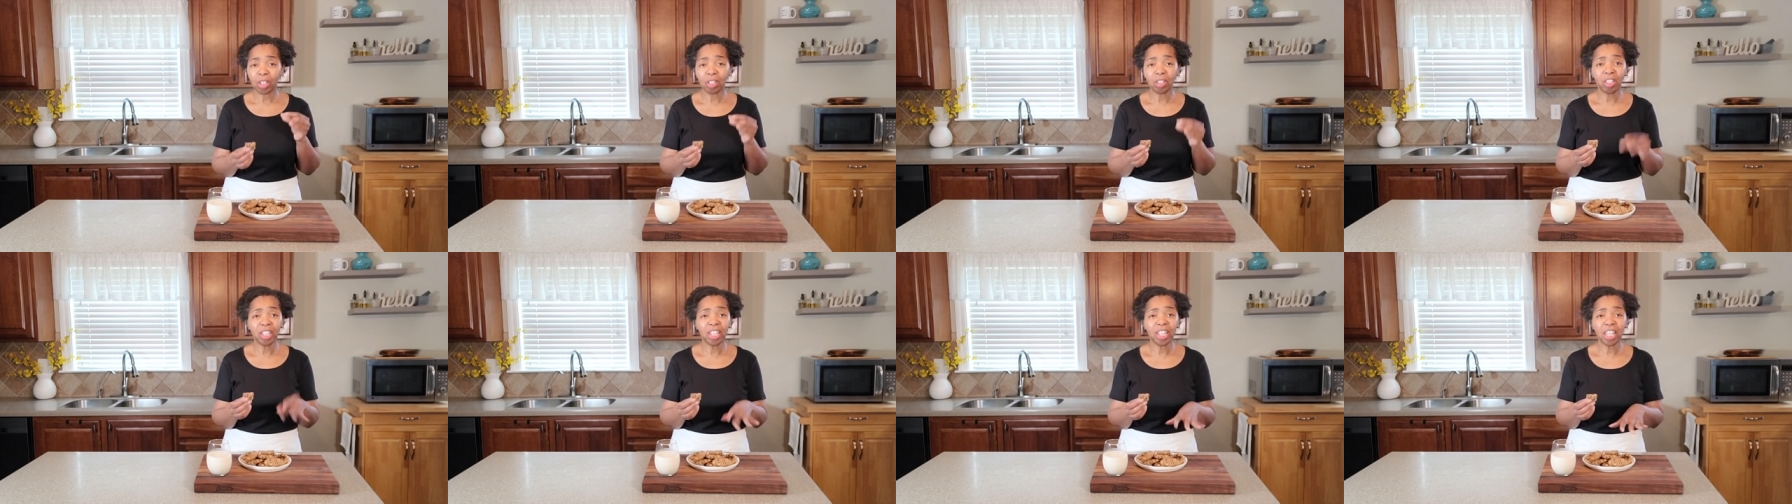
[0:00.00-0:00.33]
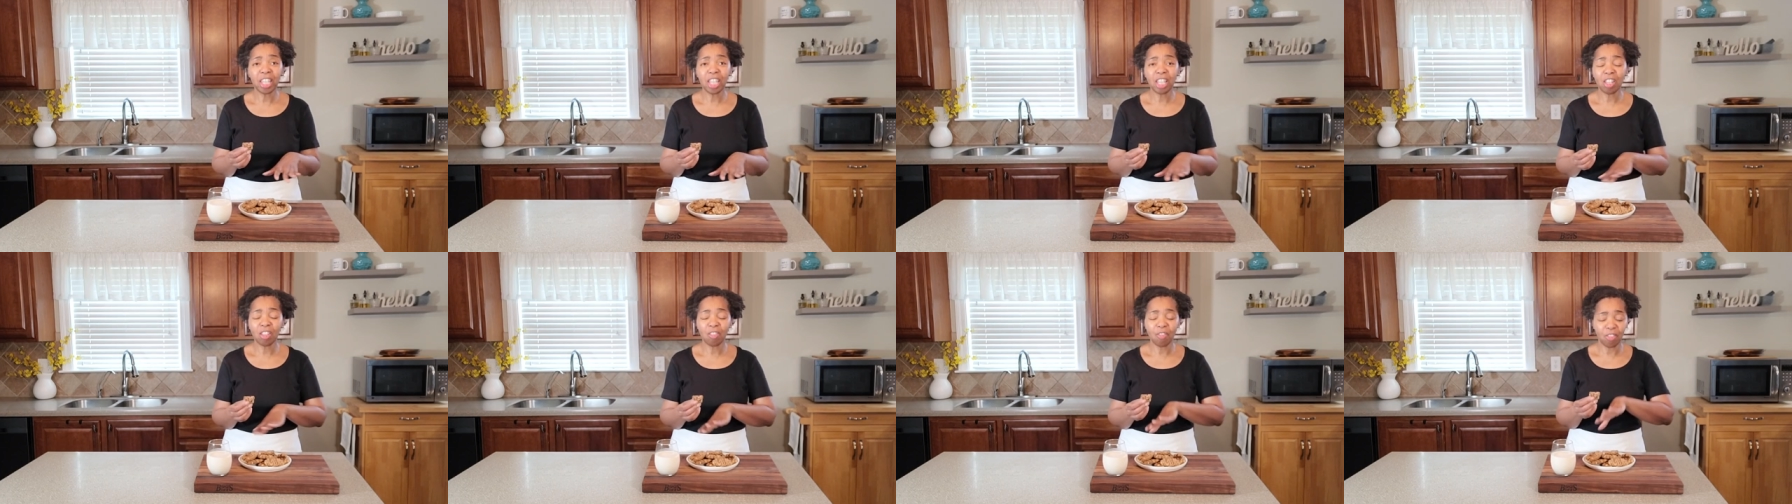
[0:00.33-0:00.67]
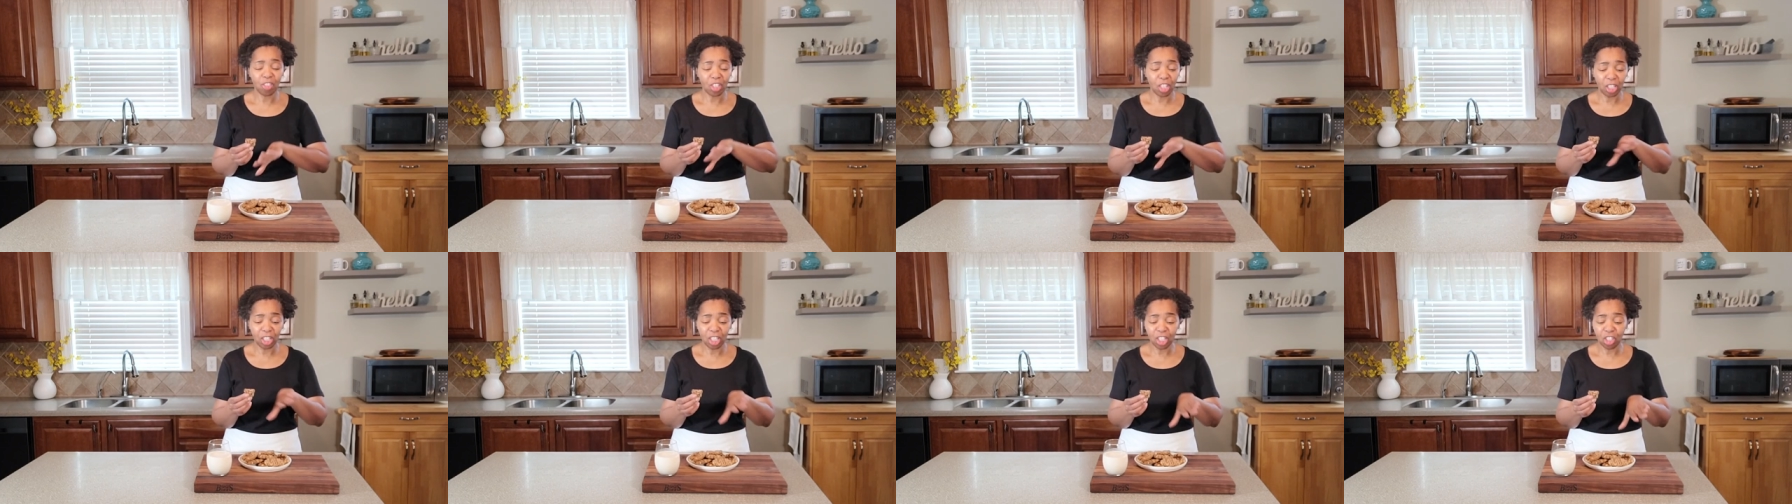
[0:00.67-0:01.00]
clean,
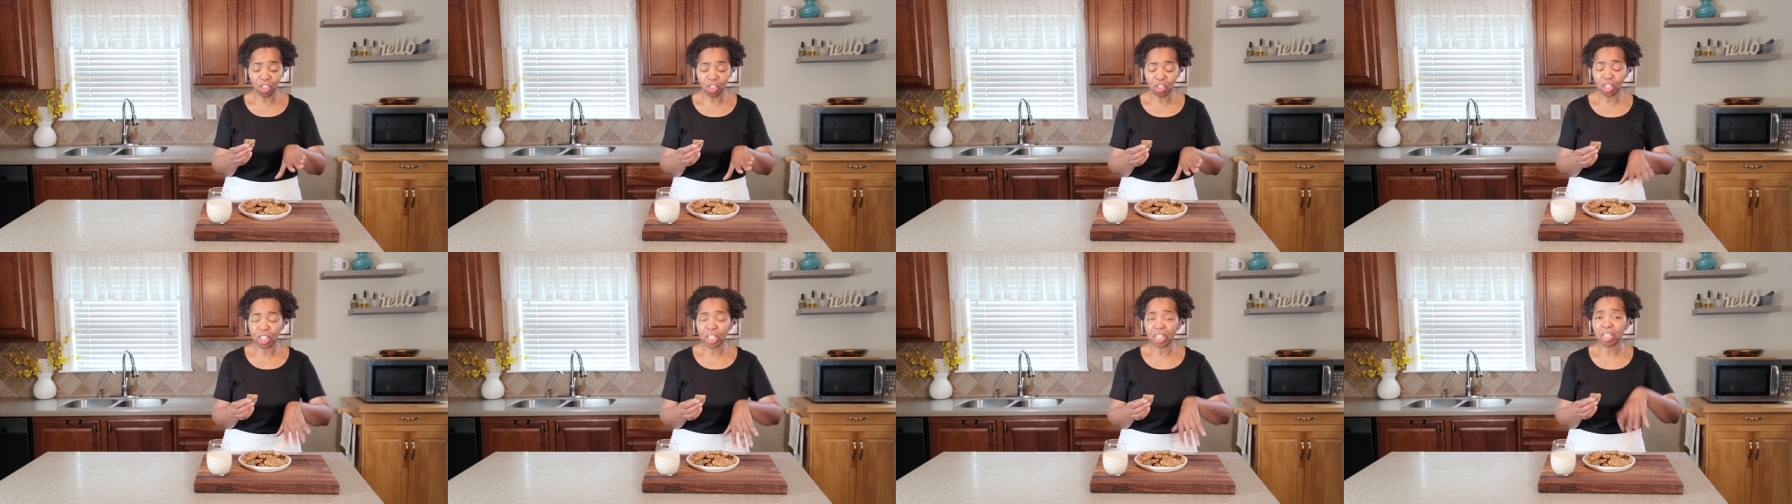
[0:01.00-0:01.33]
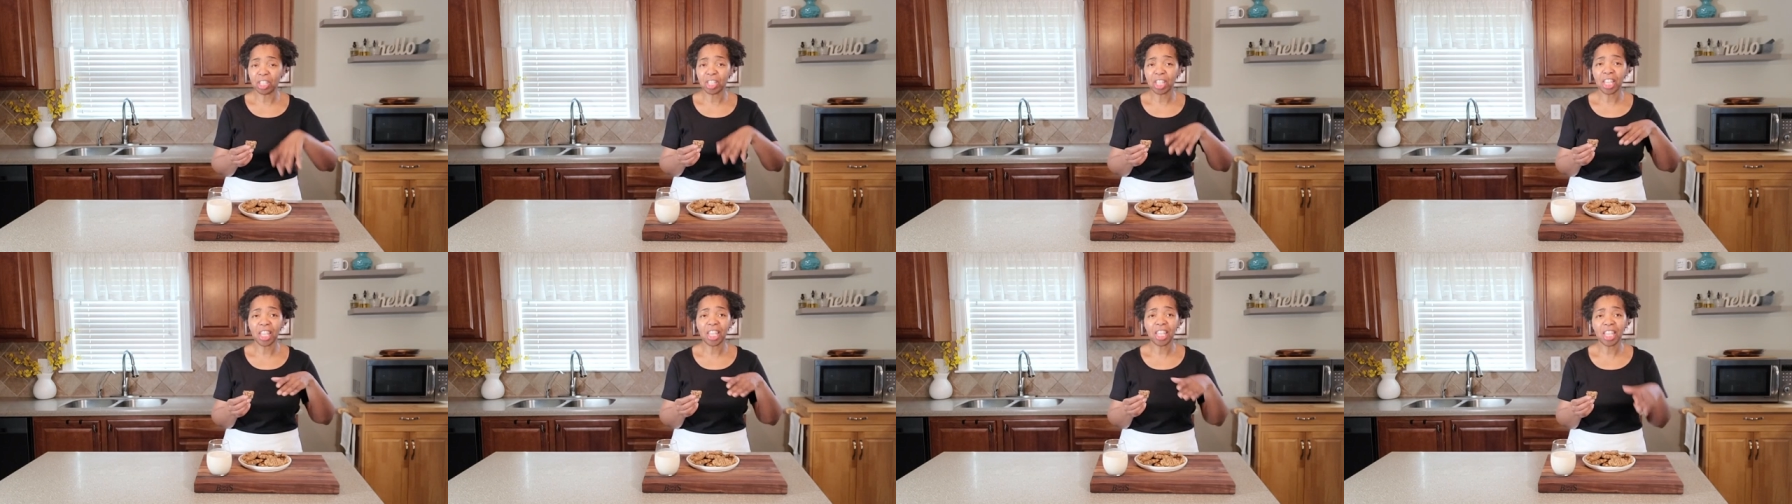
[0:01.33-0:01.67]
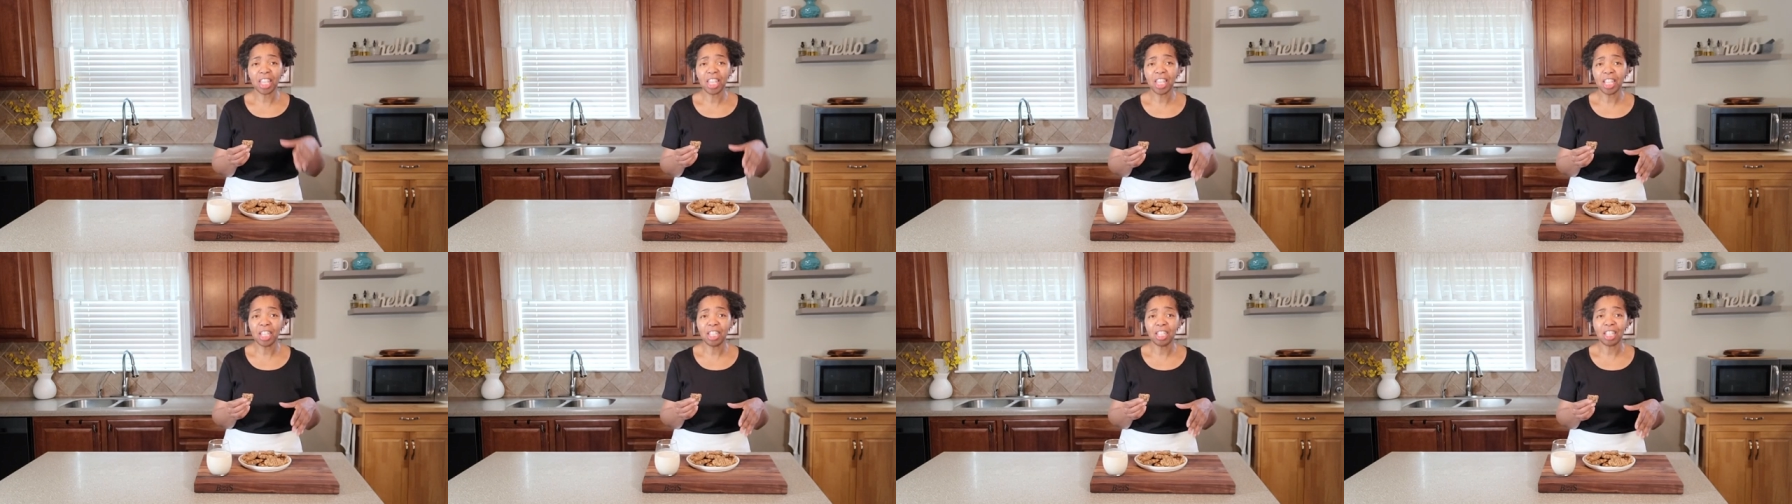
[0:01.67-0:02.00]
delicious,
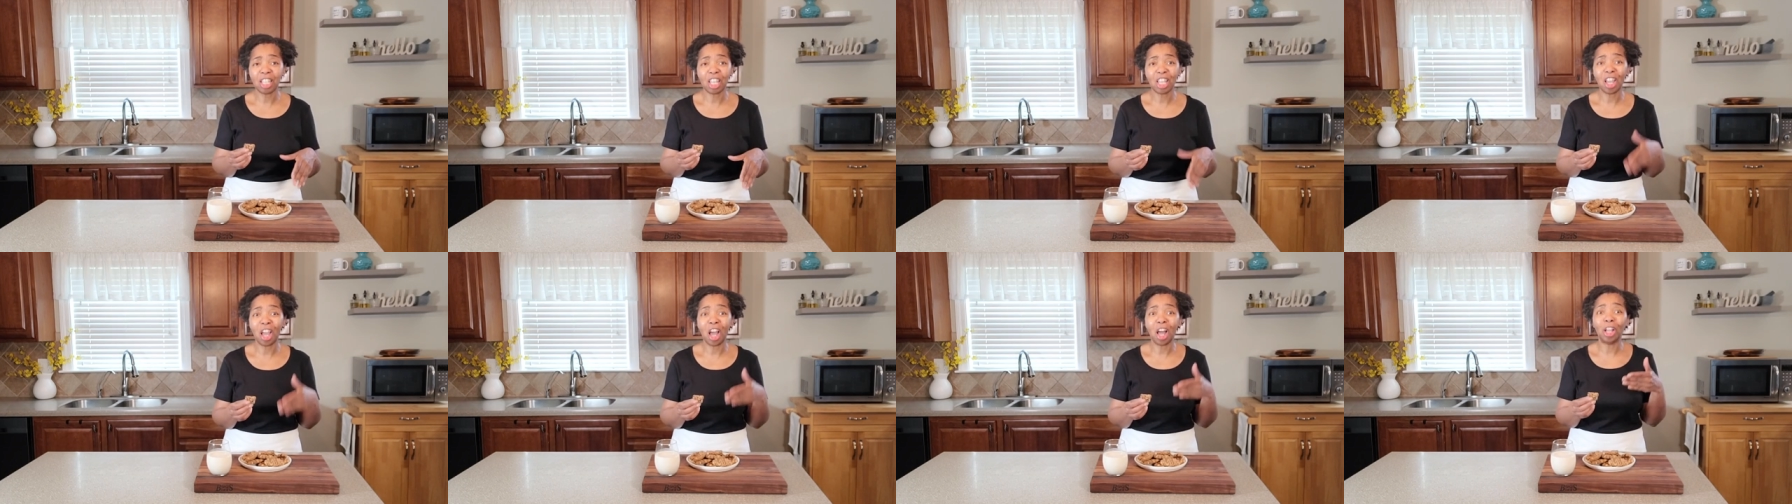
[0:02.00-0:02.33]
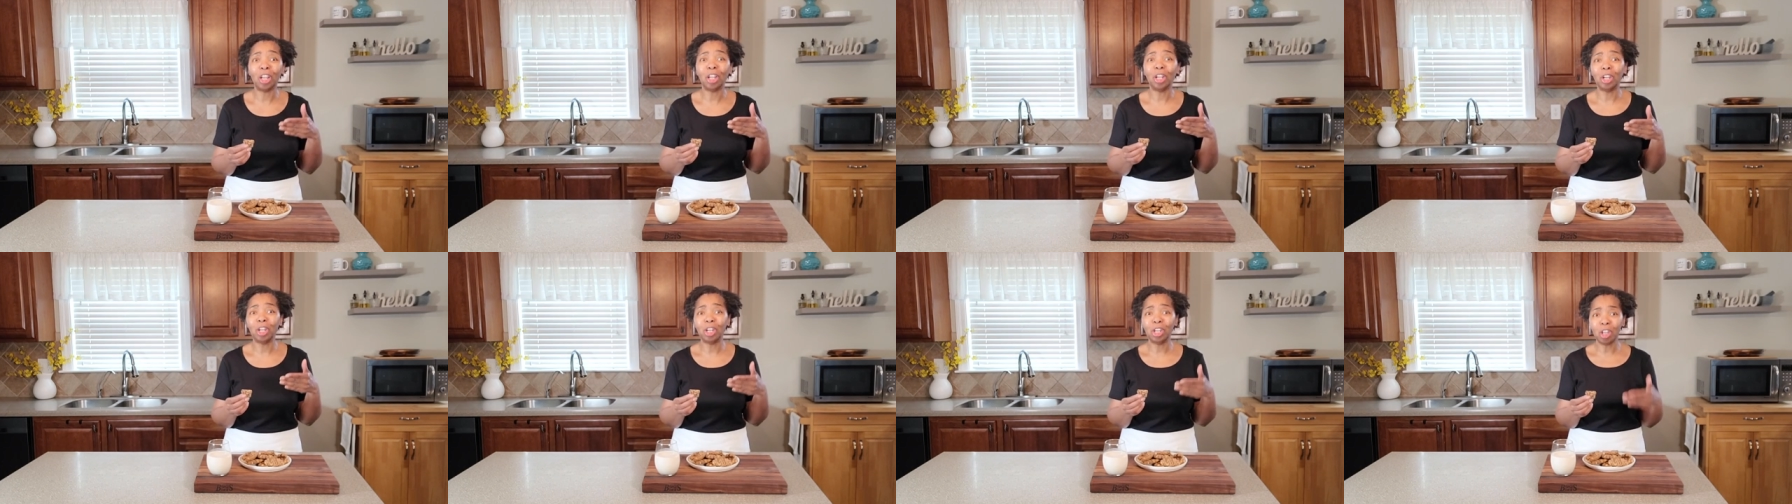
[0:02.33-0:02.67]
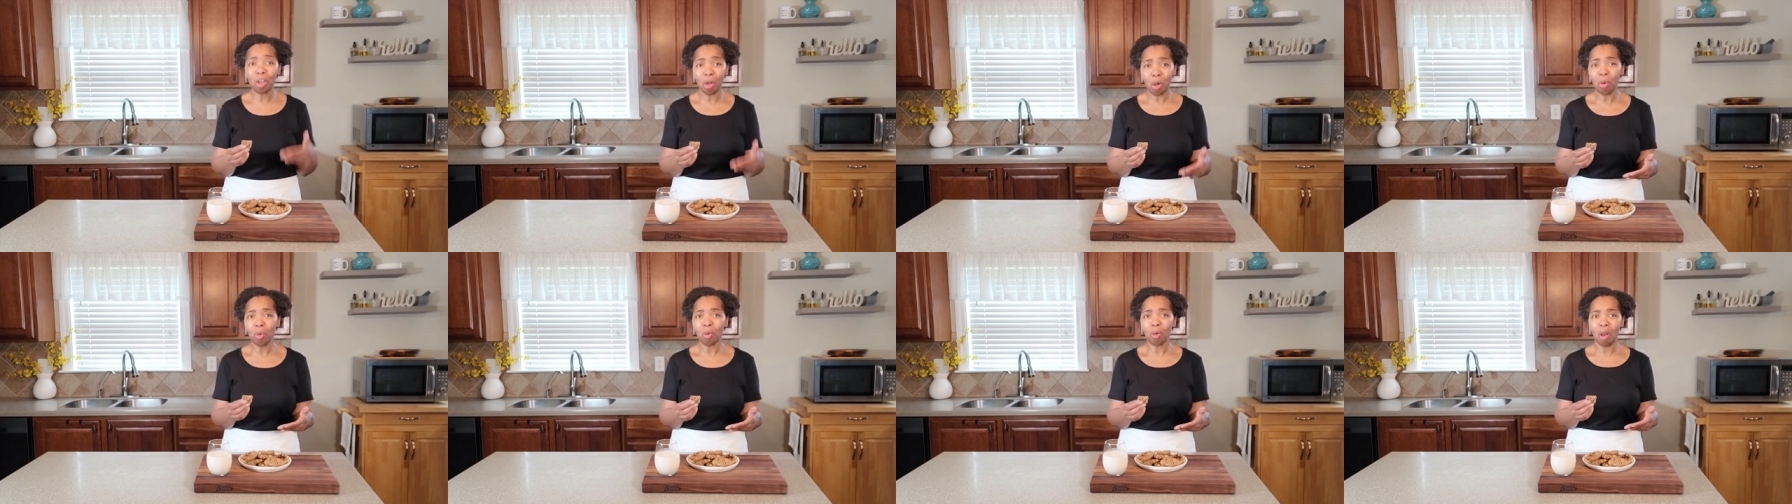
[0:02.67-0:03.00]
easy,
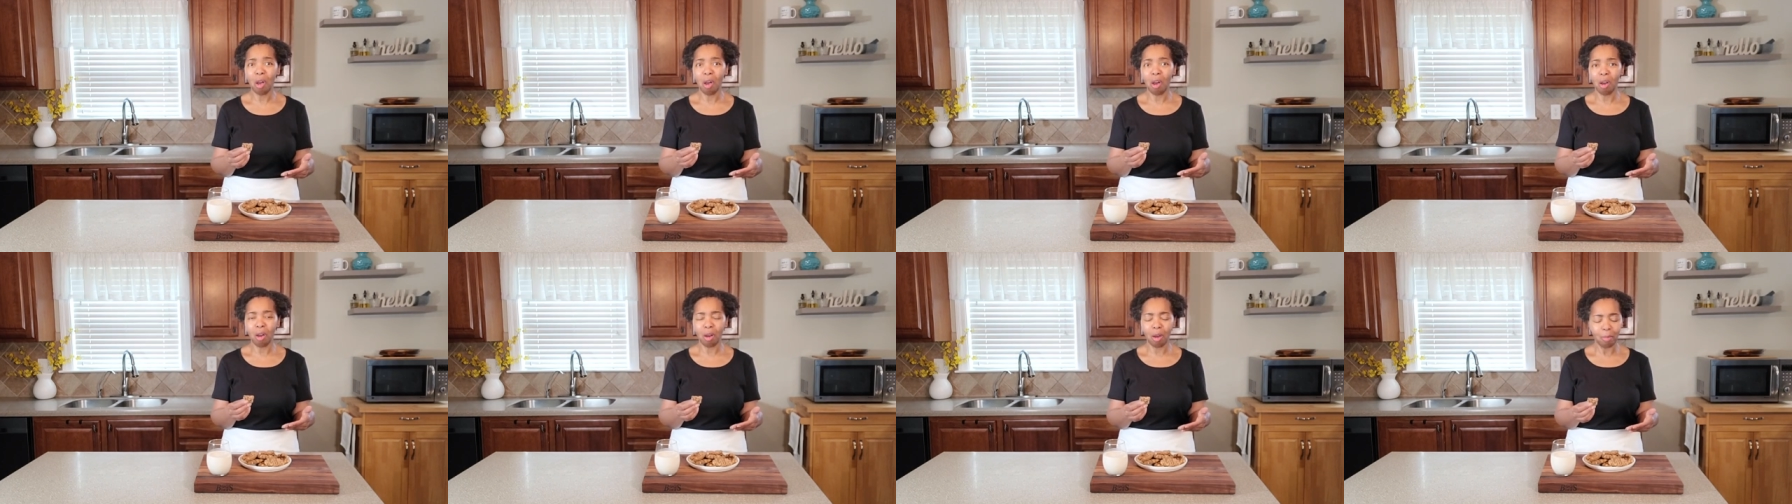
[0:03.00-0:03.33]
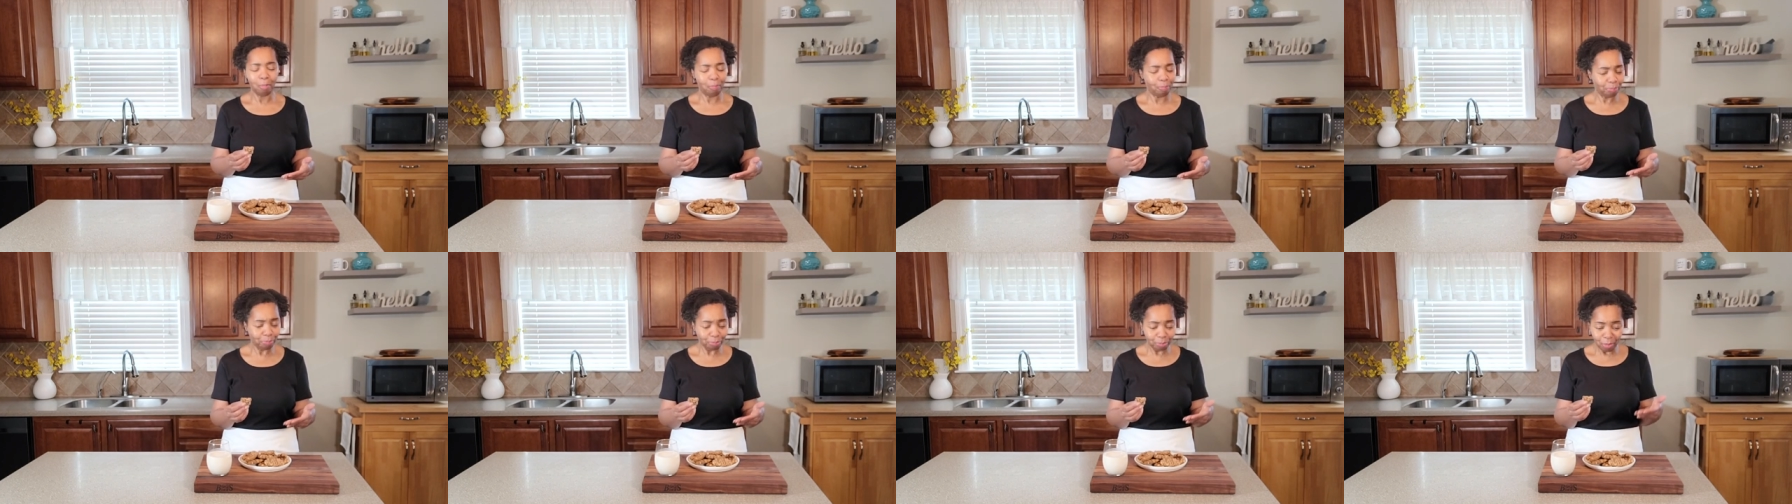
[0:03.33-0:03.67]
low carb,